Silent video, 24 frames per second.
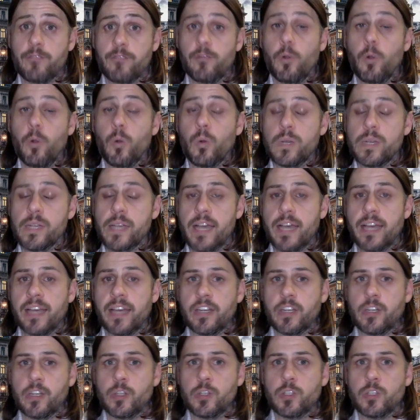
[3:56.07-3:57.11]
forward at a
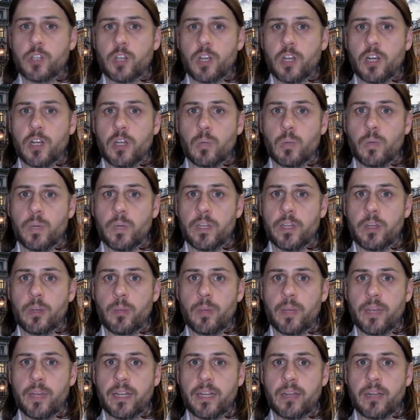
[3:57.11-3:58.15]
new trial where
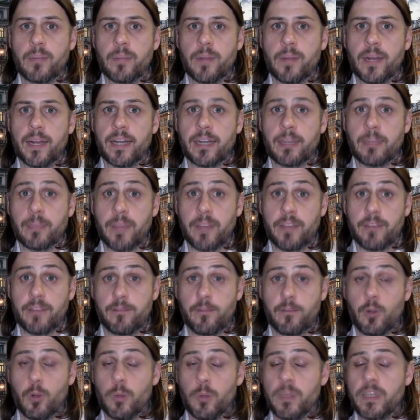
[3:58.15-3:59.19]
they'll be combining
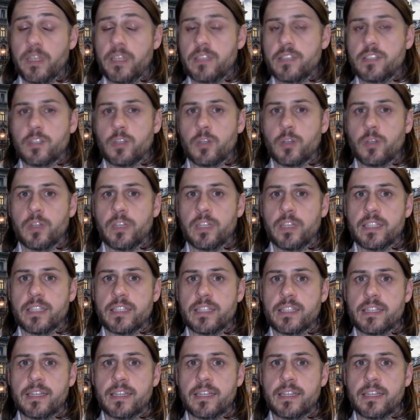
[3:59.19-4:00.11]
metformin, so this